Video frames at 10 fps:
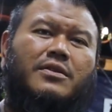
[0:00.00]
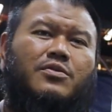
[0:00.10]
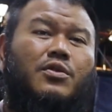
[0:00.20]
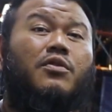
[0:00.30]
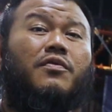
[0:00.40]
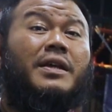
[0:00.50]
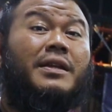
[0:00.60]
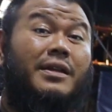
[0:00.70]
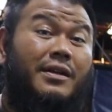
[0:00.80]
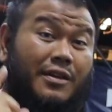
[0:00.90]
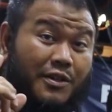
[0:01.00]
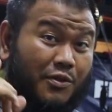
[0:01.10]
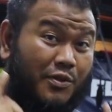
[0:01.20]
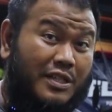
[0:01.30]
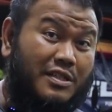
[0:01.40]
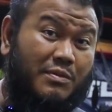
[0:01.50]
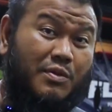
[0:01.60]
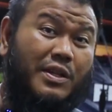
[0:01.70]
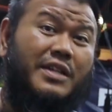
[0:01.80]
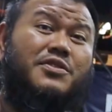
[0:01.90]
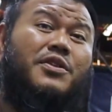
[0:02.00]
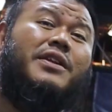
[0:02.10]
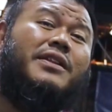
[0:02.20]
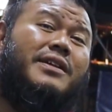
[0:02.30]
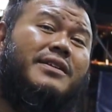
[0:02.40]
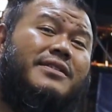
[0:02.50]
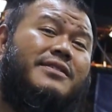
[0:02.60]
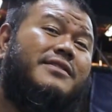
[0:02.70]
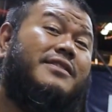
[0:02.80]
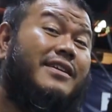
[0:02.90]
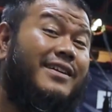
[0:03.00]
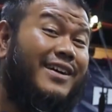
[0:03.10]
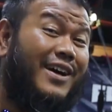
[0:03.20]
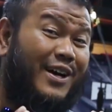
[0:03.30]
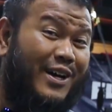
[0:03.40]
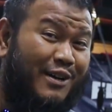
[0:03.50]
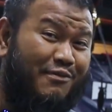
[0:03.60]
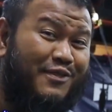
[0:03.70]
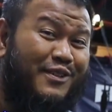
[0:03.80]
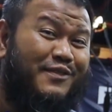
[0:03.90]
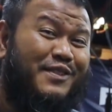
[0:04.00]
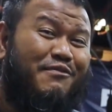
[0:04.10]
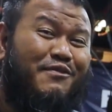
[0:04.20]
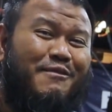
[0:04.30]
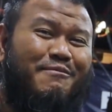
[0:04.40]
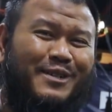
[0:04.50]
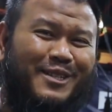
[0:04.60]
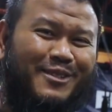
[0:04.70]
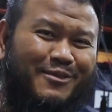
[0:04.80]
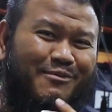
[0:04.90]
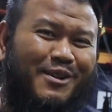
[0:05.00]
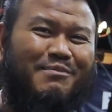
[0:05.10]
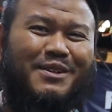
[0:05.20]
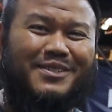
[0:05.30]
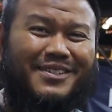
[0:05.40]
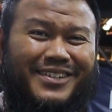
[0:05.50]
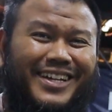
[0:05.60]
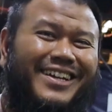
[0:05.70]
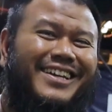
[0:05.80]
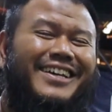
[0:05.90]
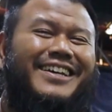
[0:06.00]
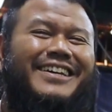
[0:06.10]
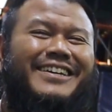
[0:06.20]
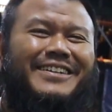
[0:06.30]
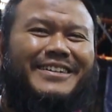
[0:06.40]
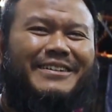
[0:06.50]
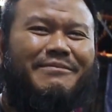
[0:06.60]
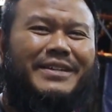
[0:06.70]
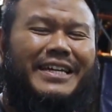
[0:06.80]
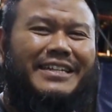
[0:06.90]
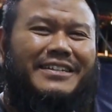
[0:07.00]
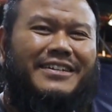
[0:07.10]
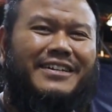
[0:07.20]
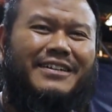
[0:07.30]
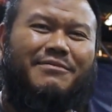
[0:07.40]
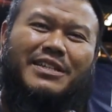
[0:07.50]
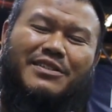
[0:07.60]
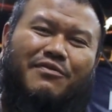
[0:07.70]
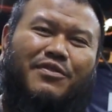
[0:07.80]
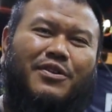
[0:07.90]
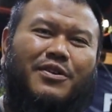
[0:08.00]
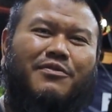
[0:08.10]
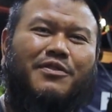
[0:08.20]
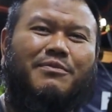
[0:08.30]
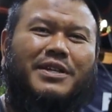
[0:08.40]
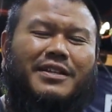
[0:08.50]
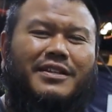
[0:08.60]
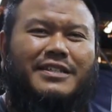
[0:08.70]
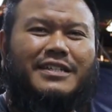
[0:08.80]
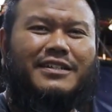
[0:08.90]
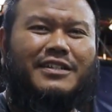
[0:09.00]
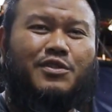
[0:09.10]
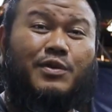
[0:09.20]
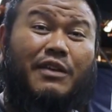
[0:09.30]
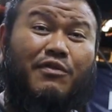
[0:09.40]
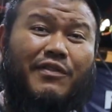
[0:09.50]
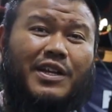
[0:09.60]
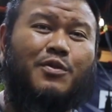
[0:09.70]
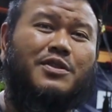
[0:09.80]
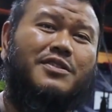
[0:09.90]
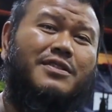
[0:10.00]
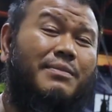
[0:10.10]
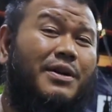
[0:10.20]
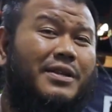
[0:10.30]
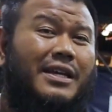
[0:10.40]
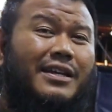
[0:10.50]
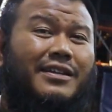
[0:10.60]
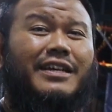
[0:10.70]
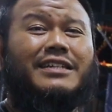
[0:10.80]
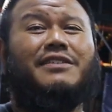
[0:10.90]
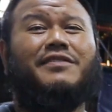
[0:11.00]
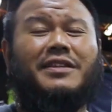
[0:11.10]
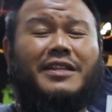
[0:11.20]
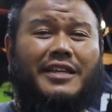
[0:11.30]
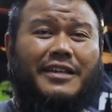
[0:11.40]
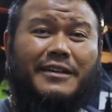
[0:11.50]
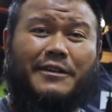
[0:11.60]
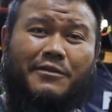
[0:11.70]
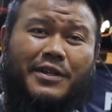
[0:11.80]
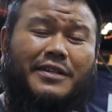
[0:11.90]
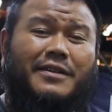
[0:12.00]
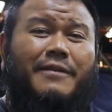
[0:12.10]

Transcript: So hopefully the new customer will enjoy the half of the 4.2 wall-mounted rig. And that's it for me this week. If you have any questions about the XF80 rig,